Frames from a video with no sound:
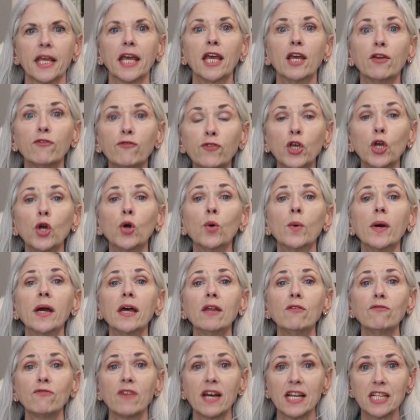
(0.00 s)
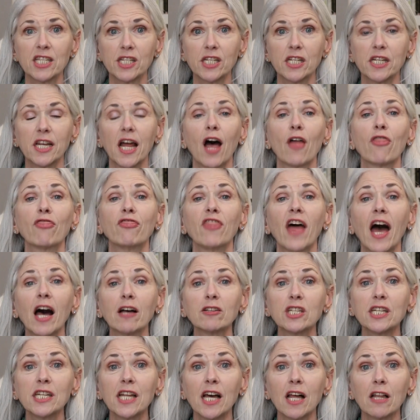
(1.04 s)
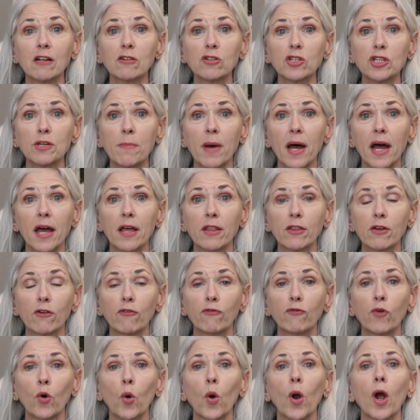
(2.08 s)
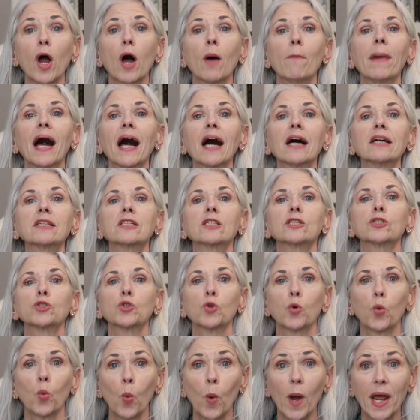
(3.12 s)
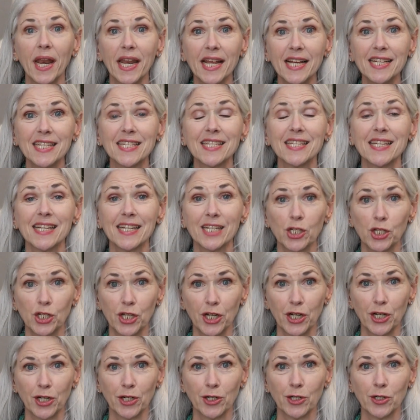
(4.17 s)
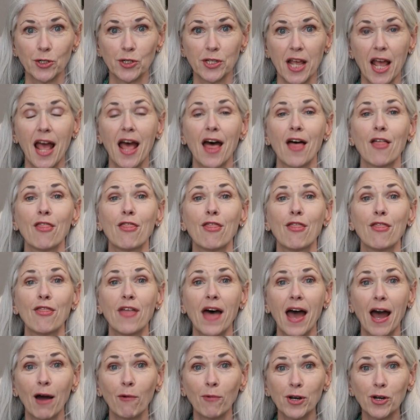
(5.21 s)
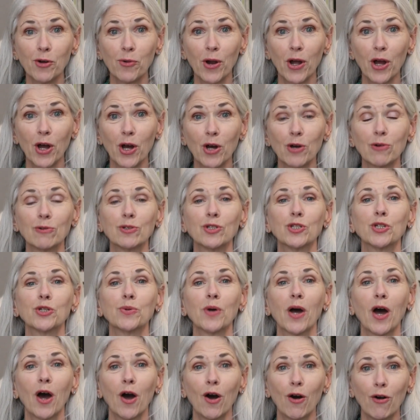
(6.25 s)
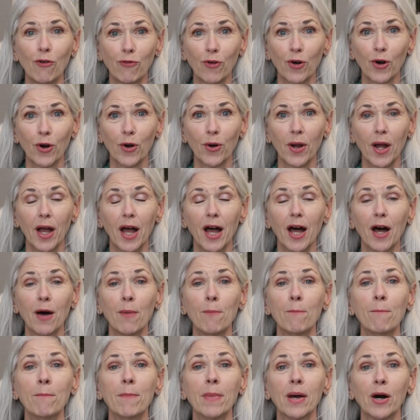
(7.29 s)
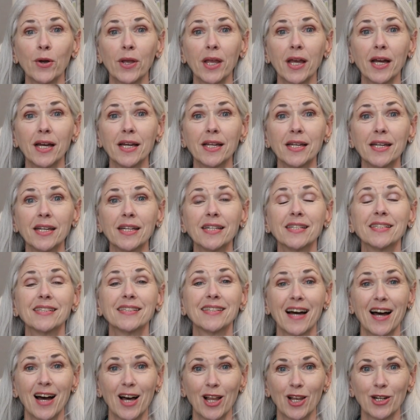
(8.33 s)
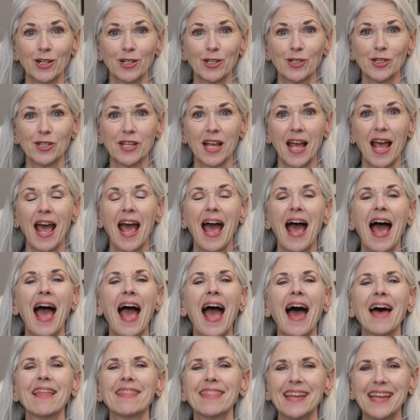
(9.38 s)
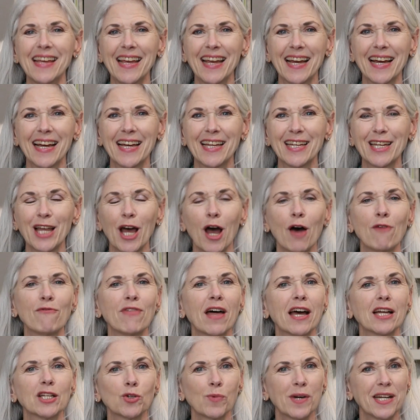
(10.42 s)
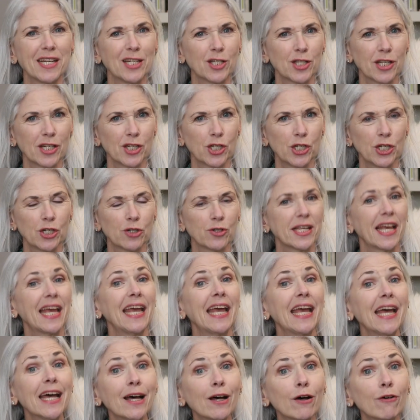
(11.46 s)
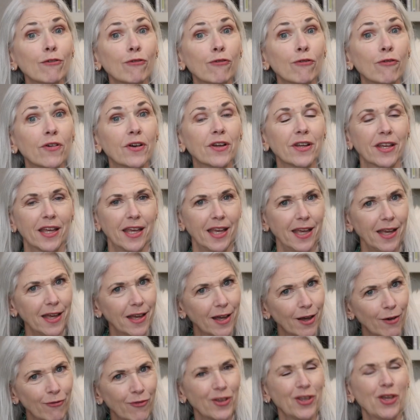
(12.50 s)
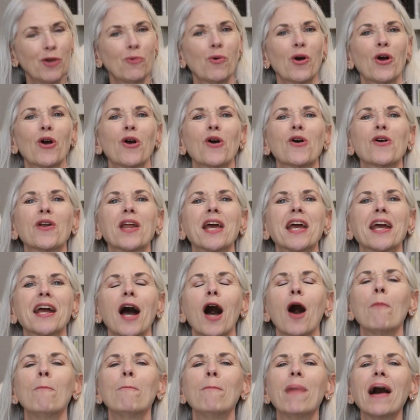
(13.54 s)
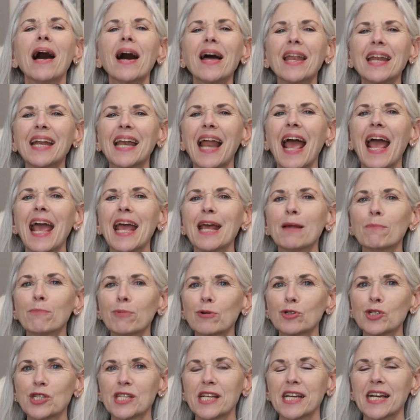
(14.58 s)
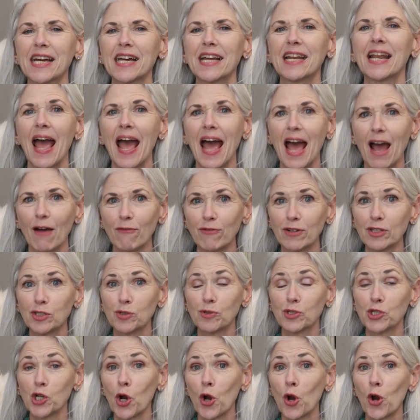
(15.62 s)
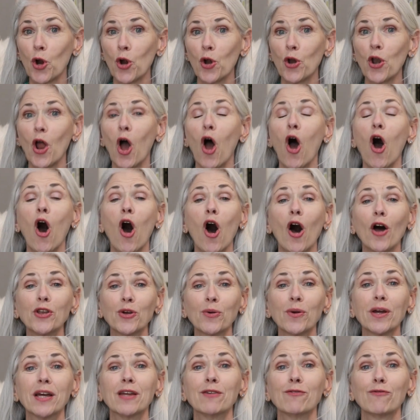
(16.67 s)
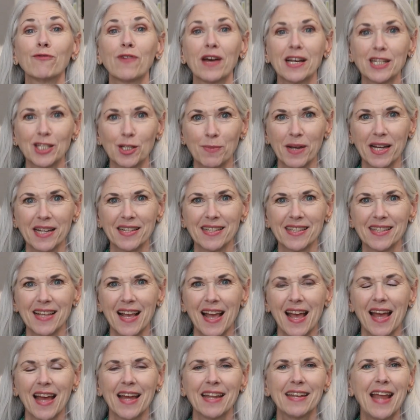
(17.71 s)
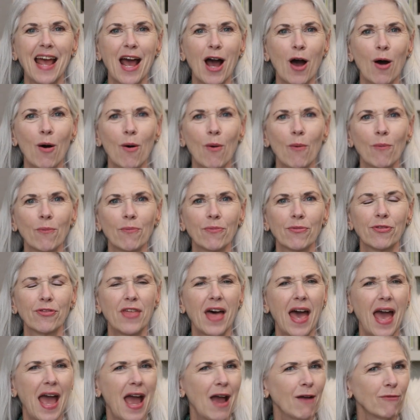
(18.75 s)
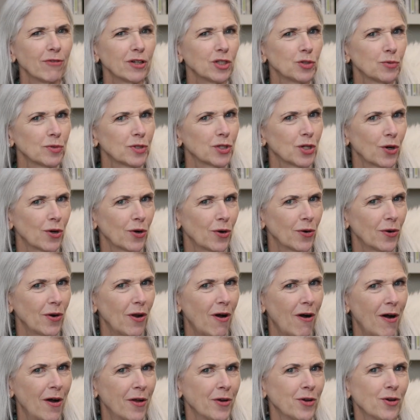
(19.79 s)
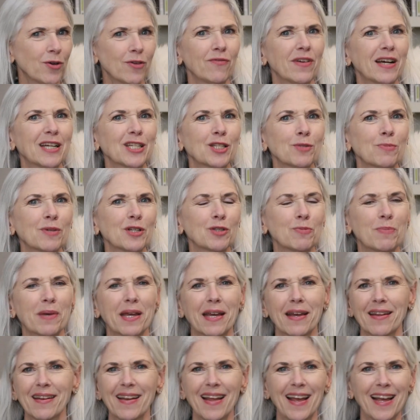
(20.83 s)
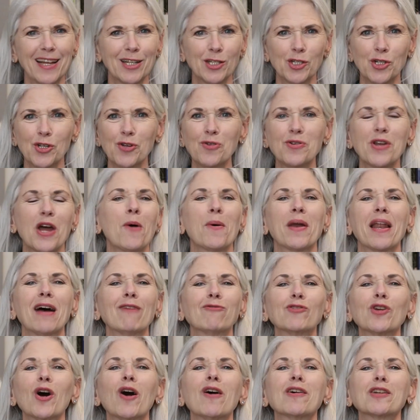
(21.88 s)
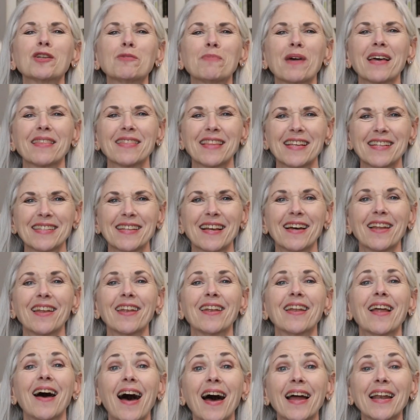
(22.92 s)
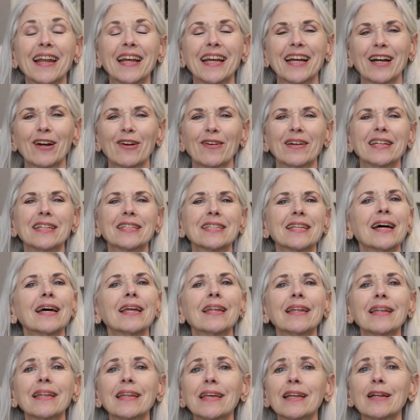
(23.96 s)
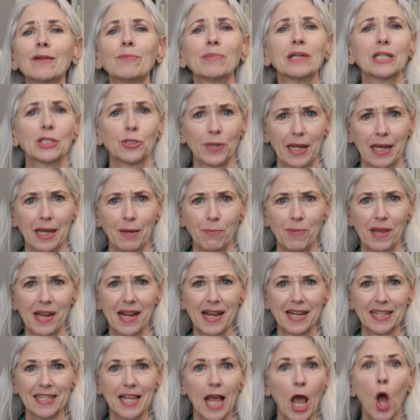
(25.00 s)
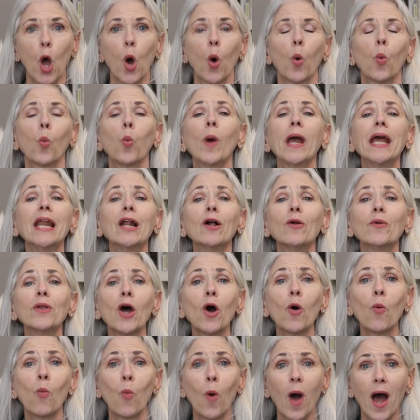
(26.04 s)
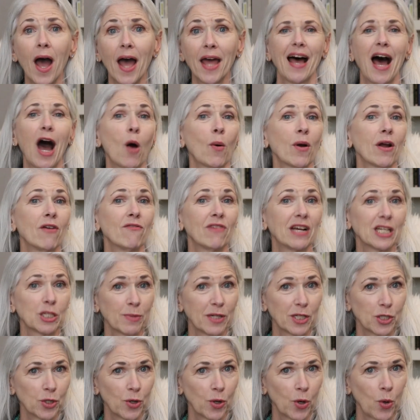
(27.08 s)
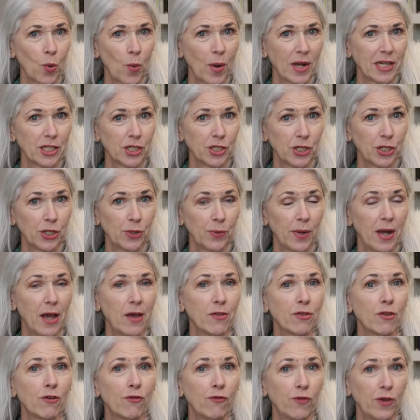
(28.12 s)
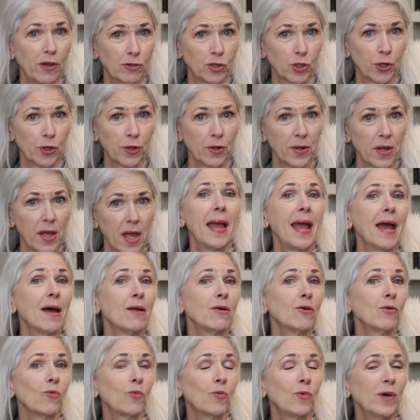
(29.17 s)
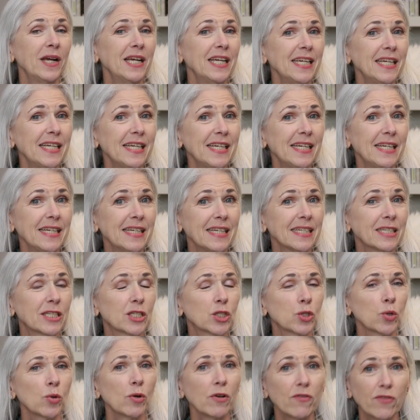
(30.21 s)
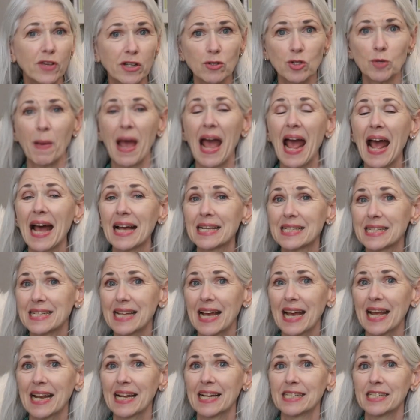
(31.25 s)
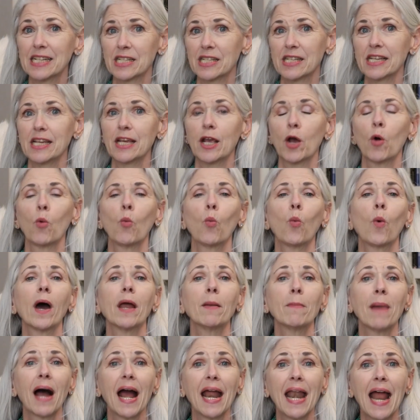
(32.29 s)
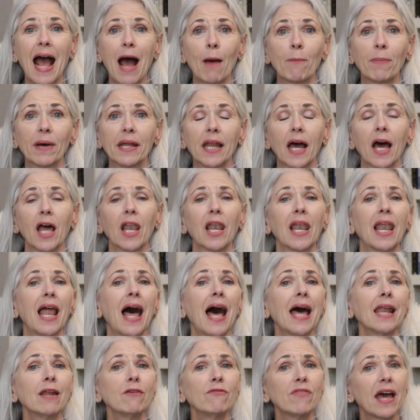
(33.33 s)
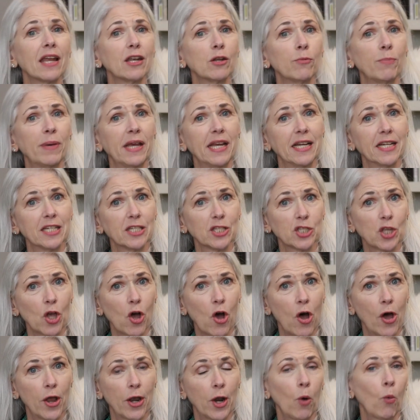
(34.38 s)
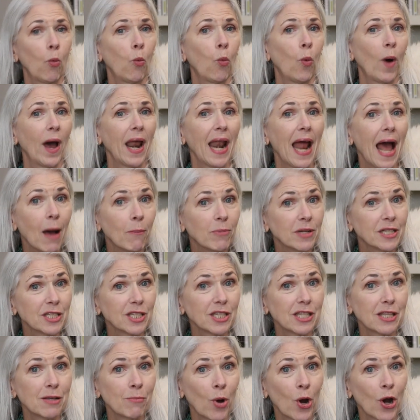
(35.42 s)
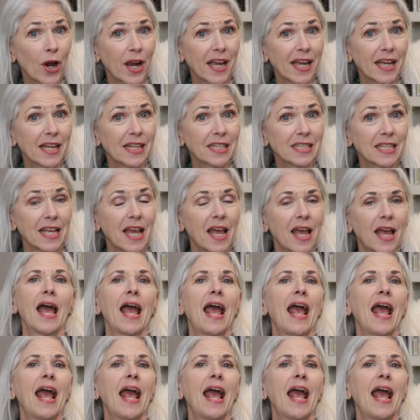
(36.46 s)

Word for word: If you invested $1,000 a month for about 26 years, that would grow to over a million dollars at the end of that 26 years if if you were earning about an 8% average return on your investments. Now, the average return on your investments bit, as you know, and I've talked about this a lot here, is a little bit tricky because we don't know what our investments are going to do in the future. And we sort of use past data to see what might happen. A lot of that depends on what happens in the markets